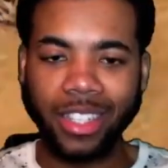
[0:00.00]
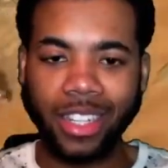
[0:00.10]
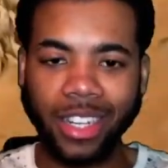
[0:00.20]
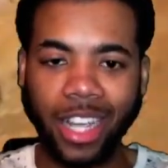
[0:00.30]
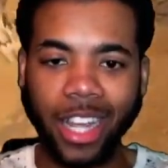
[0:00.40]

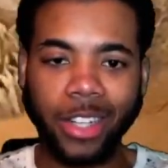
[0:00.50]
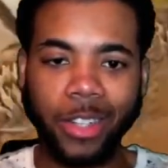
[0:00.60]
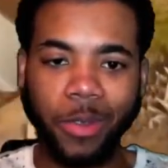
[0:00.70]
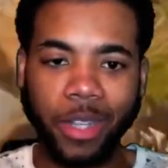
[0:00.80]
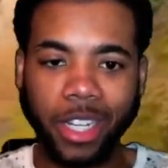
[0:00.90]
Yep. Like how they
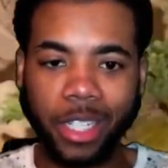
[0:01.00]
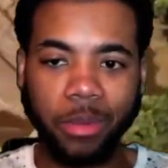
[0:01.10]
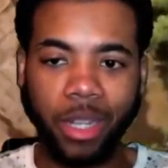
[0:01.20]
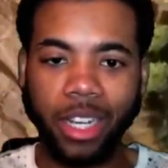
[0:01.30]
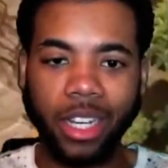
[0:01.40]
freaking
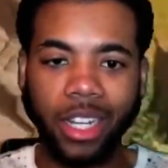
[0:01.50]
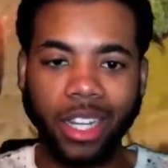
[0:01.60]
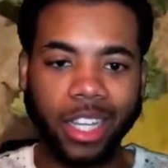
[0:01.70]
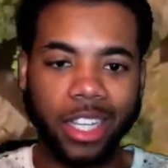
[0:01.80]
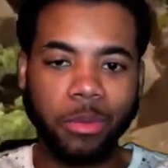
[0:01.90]
explain in
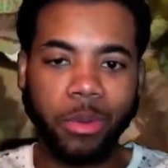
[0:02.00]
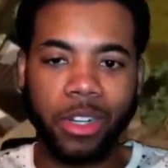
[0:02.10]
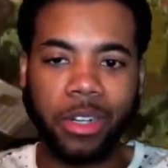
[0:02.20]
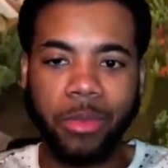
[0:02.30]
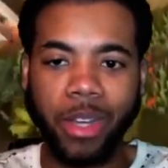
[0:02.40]
like each part
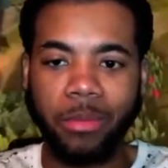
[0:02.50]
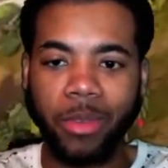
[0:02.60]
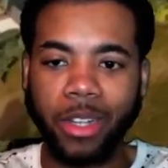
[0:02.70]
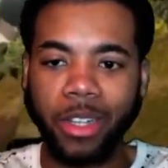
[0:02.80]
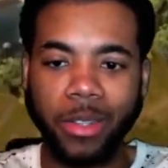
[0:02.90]
of the map,
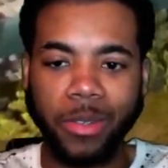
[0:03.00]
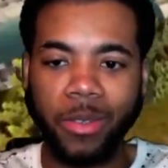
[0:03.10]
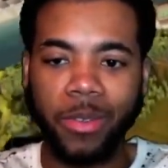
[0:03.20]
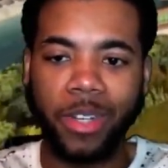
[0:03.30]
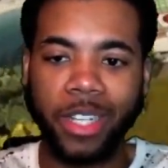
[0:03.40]
man.
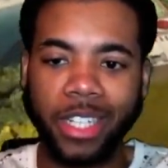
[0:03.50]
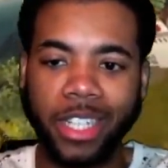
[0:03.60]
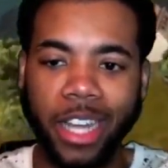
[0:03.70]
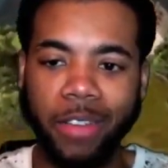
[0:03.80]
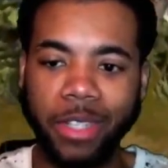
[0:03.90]
Really
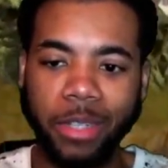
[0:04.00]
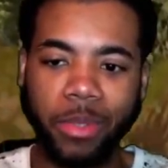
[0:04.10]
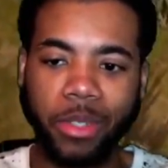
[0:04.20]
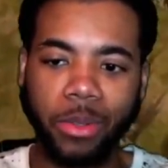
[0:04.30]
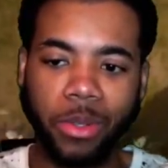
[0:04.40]
diving deep
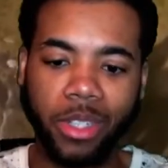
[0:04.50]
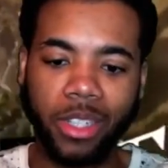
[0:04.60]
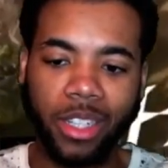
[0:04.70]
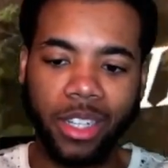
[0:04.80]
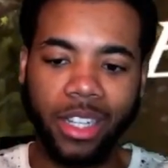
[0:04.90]
into it.
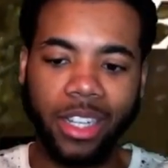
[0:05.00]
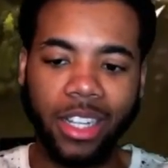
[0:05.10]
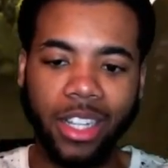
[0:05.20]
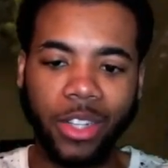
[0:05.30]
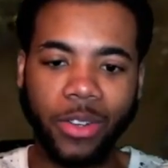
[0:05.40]

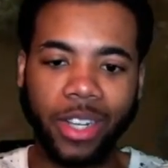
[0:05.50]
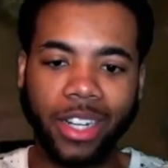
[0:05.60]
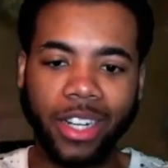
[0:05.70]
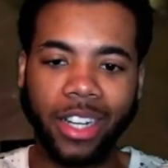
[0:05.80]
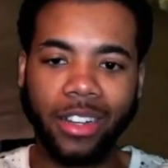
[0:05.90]
The Great
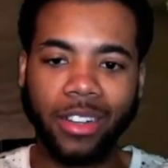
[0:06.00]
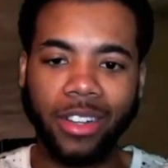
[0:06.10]
Canal.